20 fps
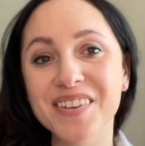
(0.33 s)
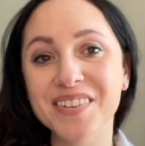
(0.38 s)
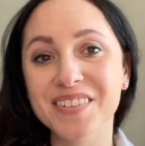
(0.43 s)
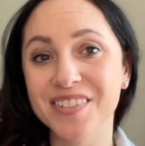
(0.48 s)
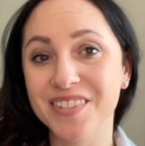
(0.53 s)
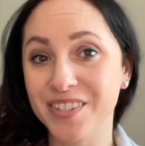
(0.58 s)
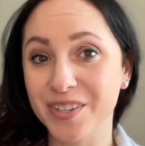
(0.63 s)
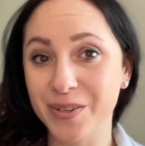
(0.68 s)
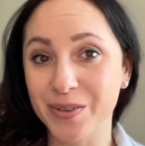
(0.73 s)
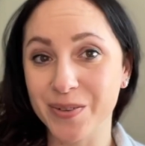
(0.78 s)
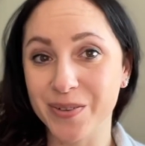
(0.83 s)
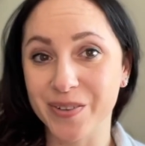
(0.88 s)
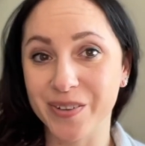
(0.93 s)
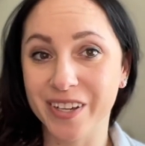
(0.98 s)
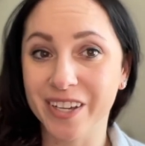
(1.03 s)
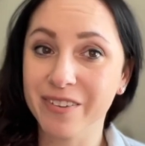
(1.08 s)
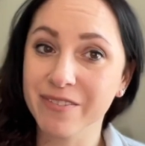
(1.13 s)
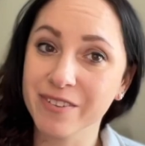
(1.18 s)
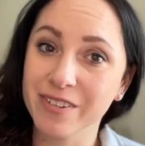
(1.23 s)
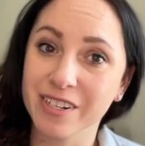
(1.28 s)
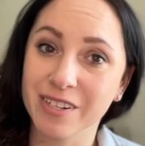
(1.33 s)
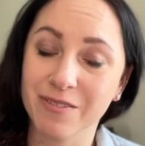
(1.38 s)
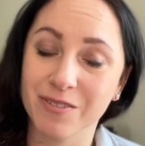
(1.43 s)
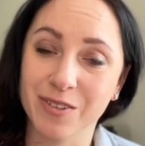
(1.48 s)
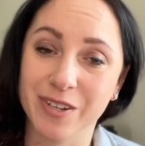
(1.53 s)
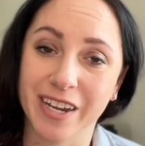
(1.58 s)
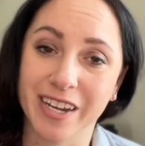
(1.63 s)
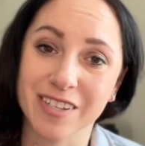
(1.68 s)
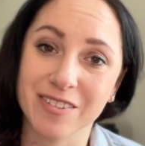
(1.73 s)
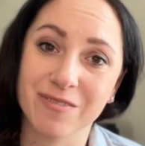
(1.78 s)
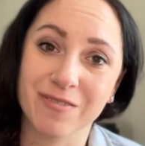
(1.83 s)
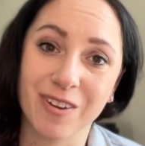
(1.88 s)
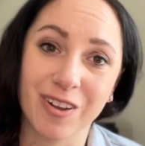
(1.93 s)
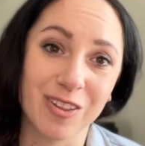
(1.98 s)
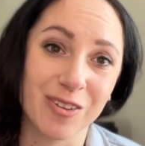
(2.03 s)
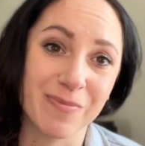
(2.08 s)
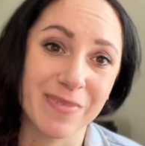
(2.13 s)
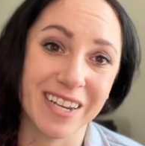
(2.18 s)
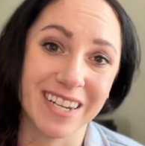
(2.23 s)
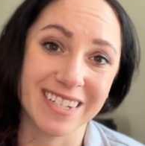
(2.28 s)
So if any of you guys follow
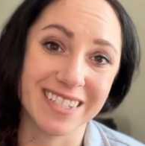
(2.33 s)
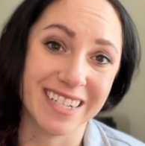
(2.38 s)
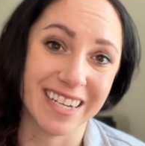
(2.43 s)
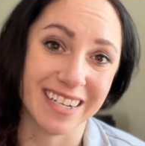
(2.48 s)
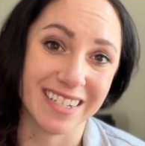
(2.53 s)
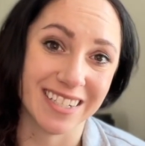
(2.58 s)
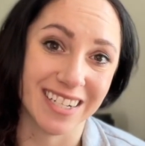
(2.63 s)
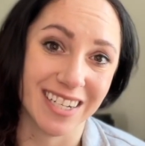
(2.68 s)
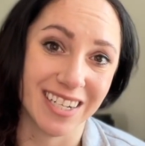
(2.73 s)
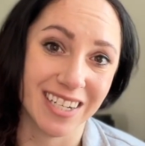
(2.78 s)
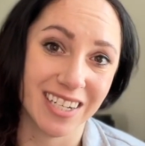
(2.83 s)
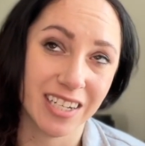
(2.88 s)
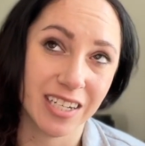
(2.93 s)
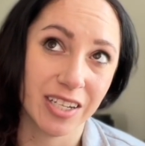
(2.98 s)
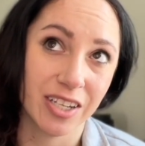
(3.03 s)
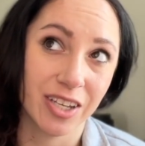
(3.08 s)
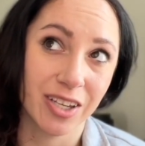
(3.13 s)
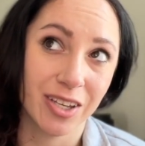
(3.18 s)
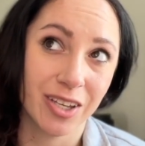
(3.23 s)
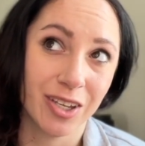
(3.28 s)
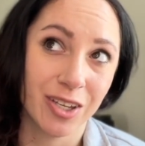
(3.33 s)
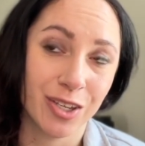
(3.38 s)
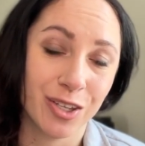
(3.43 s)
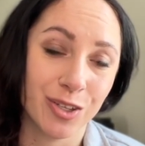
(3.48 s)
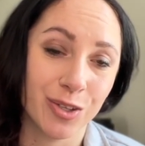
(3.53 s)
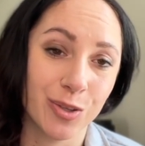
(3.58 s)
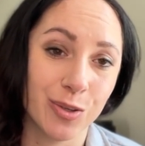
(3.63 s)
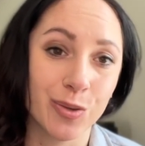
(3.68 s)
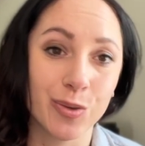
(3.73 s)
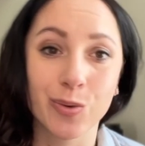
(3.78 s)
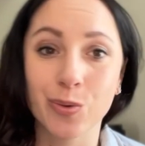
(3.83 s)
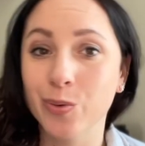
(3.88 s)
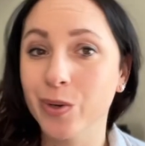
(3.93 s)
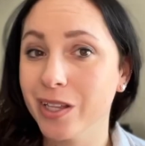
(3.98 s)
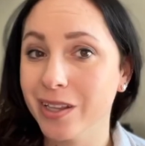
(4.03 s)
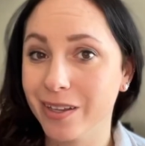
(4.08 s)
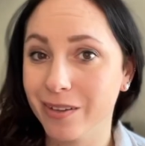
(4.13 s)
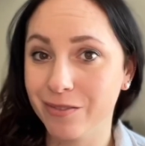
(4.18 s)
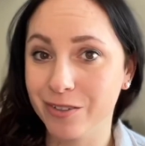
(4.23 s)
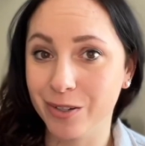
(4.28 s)
me on TikTok, you will
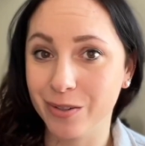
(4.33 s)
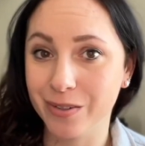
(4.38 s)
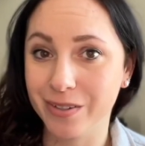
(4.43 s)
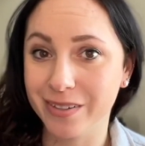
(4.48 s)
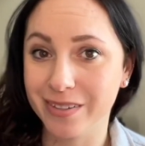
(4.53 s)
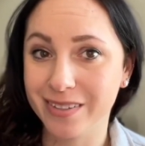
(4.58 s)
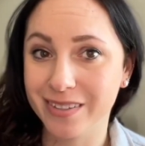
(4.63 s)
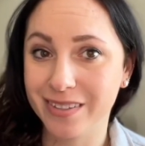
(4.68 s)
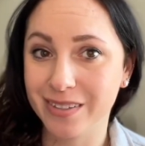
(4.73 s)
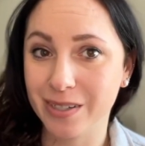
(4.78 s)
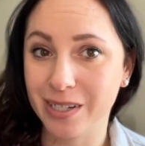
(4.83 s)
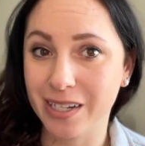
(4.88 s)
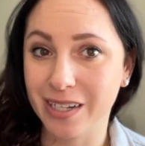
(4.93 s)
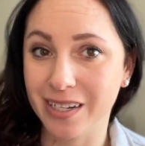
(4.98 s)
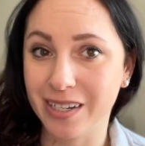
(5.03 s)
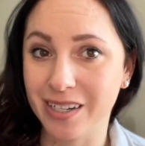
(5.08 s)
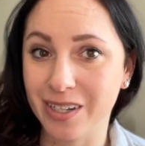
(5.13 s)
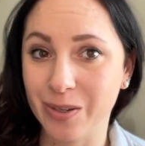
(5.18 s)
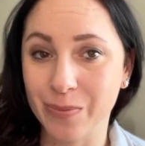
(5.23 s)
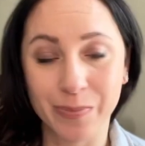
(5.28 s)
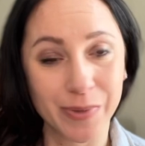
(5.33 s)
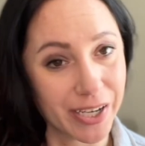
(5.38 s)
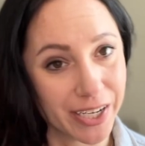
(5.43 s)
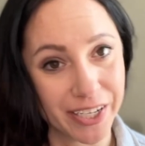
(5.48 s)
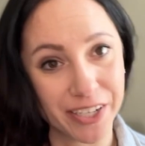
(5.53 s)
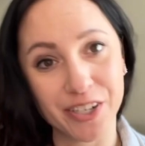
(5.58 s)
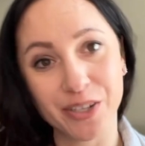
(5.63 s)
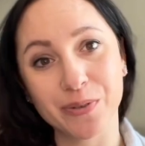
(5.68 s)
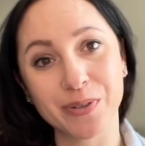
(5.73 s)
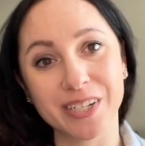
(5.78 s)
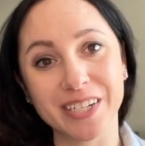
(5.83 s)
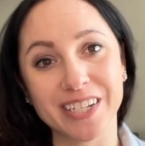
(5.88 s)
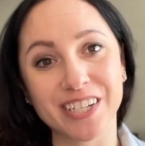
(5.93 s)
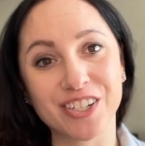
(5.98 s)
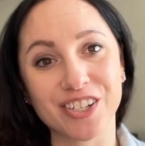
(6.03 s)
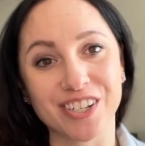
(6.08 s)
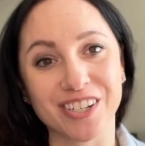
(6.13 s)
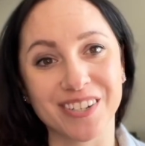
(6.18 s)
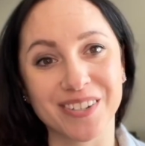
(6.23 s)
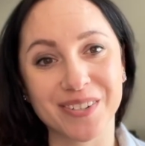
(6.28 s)
have noticed my new
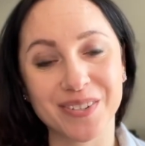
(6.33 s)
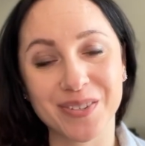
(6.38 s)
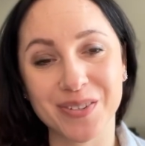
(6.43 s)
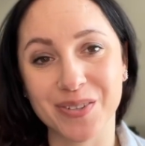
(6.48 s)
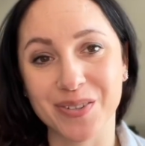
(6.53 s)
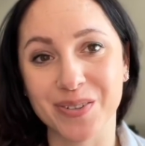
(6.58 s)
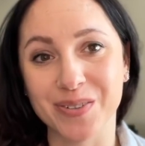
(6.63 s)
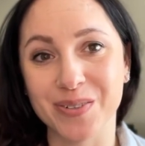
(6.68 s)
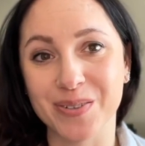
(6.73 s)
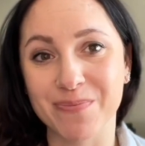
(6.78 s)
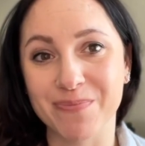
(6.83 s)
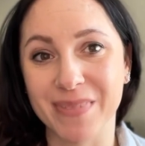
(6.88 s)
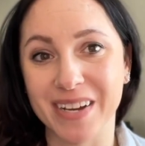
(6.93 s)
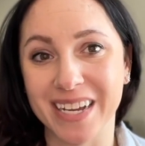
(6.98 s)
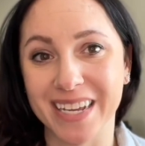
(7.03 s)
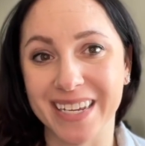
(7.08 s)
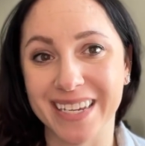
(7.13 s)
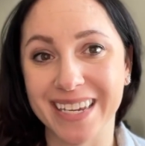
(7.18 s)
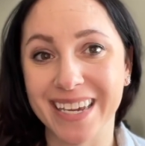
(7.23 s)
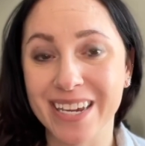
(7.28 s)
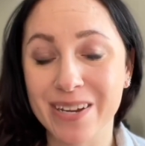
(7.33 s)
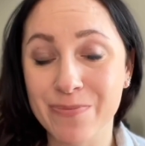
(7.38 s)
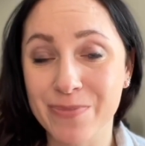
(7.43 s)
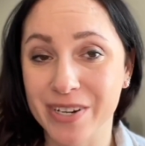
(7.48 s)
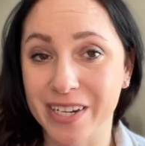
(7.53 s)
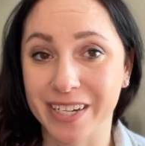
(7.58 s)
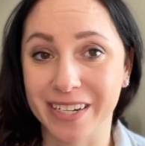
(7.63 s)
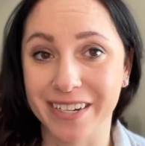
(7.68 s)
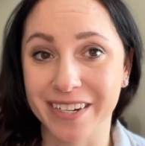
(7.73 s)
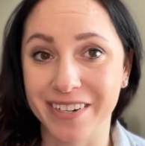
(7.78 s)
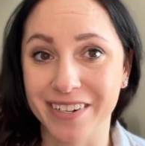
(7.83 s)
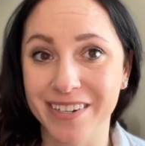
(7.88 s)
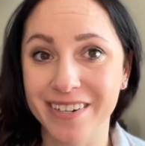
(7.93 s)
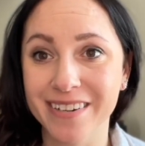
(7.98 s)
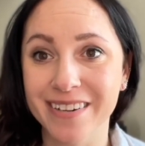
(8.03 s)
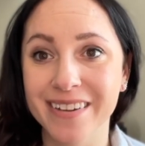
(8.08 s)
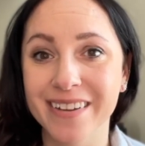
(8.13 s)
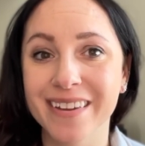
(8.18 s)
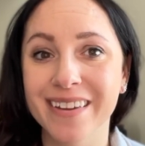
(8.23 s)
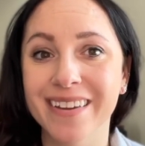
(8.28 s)
addition to my camera gear
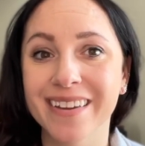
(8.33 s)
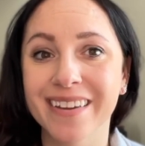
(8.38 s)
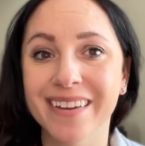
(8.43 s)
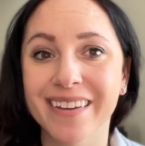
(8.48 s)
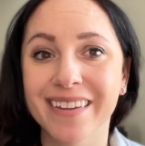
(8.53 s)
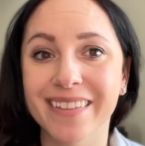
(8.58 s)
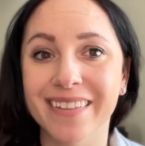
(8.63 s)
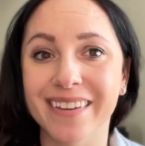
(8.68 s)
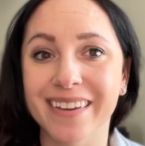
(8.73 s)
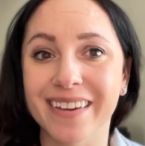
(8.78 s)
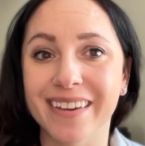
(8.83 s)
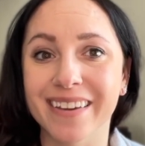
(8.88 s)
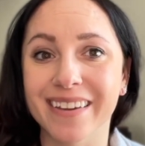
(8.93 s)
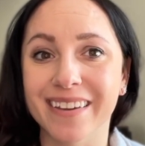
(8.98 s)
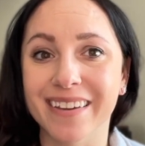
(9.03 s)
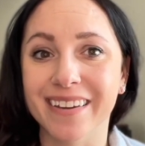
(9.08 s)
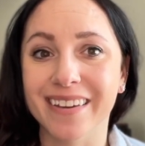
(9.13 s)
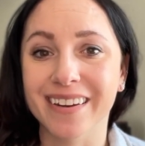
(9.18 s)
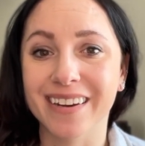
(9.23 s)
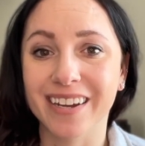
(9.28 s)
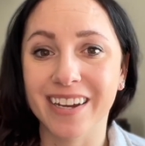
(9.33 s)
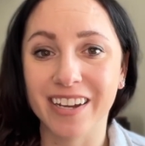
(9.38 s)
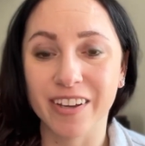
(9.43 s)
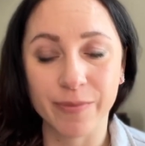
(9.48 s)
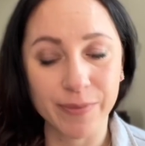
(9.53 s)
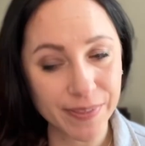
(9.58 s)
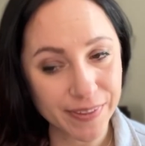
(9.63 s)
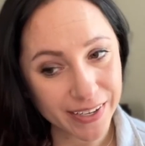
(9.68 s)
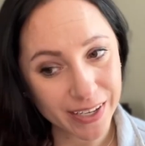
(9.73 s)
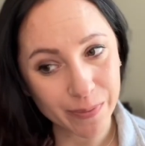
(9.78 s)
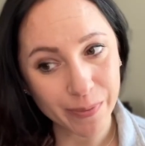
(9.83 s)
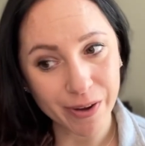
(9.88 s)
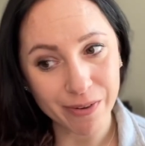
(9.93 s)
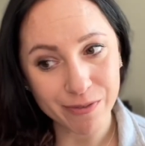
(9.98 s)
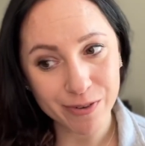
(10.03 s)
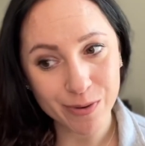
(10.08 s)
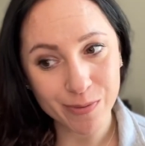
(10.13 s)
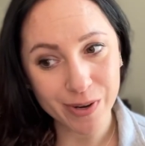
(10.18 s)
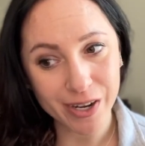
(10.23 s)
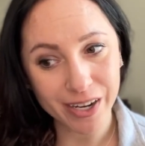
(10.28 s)
that I've been thinking about for
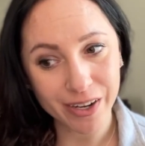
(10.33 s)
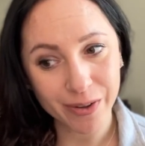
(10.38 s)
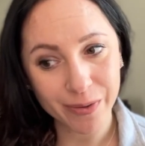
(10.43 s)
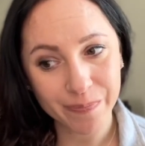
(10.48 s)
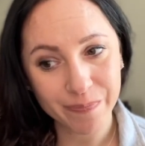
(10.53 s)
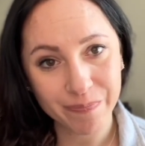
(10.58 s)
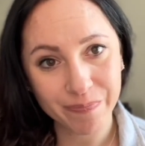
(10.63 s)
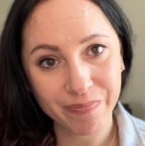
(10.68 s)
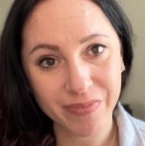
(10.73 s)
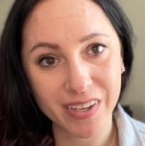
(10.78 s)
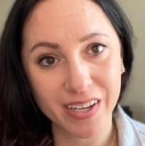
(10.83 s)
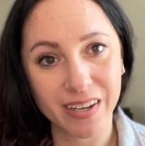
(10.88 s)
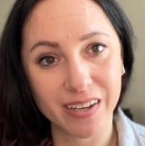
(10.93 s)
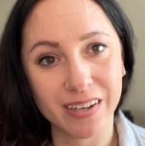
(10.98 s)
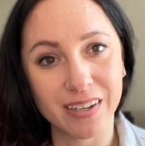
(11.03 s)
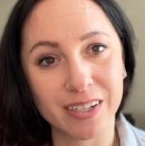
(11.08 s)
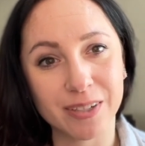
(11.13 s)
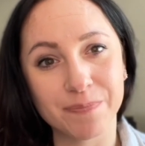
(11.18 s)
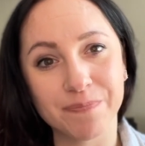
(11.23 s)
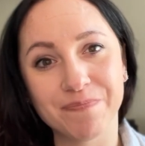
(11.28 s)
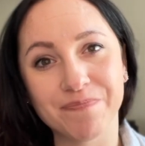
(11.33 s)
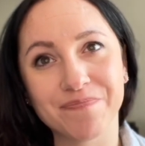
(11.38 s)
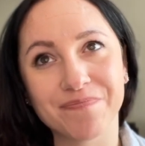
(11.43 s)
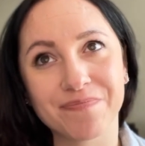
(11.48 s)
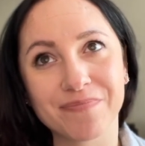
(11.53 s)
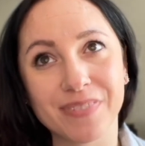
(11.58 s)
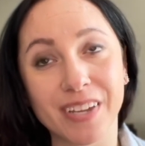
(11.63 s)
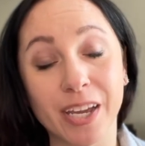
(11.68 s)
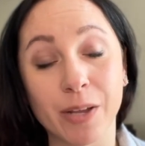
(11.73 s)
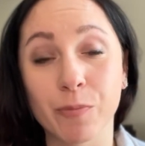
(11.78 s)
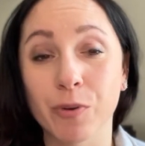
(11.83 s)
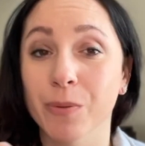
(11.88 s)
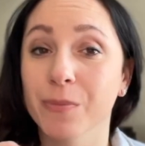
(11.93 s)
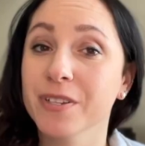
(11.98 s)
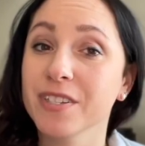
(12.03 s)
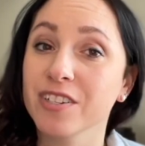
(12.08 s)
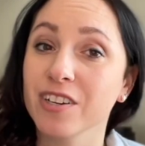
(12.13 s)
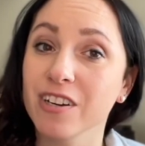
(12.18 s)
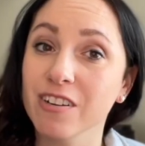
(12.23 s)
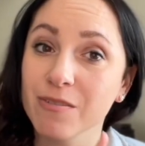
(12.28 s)
a while. And what I'm gonna
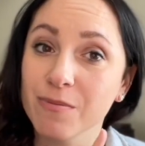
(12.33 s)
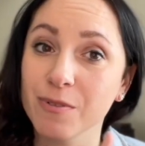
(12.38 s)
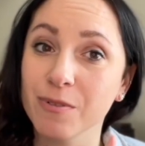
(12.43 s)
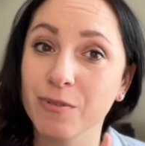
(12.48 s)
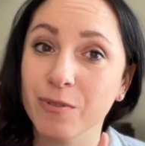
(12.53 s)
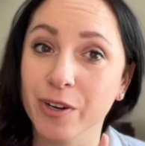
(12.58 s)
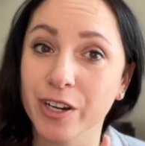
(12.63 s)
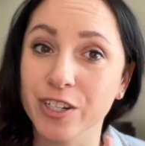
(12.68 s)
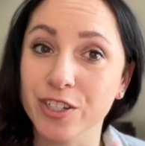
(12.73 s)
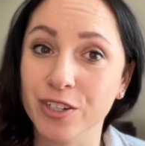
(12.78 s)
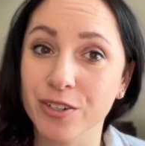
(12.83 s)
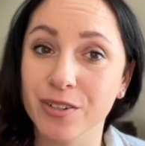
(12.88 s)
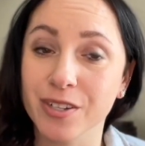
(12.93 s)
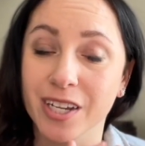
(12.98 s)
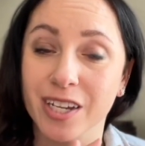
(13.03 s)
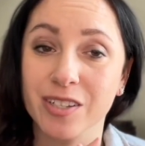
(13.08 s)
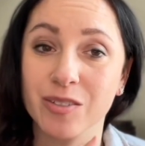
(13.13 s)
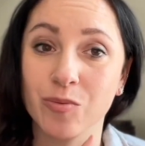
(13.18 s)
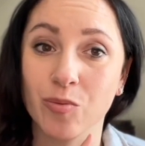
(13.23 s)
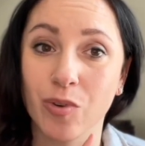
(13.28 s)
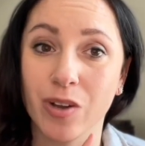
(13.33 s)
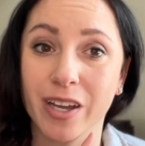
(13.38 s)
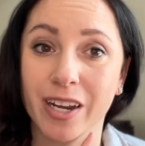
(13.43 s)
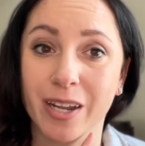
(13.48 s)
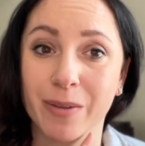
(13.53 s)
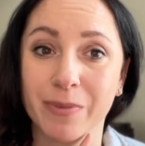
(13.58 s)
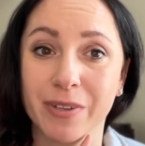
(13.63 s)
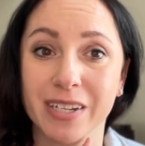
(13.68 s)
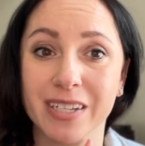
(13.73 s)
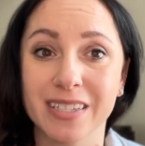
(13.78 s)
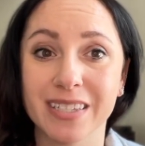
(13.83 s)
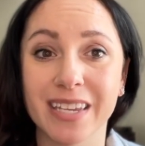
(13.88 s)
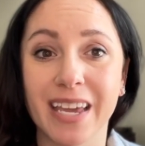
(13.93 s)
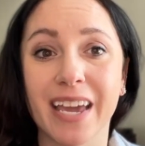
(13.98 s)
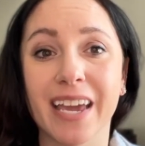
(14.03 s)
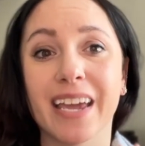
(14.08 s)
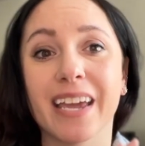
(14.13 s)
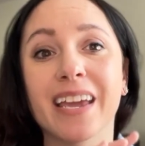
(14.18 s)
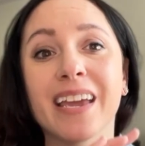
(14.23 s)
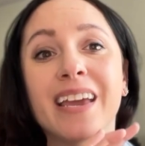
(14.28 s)
start off before I show you guys what I'm gonna
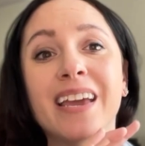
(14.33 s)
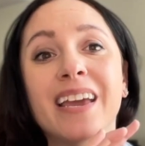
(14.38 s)
say,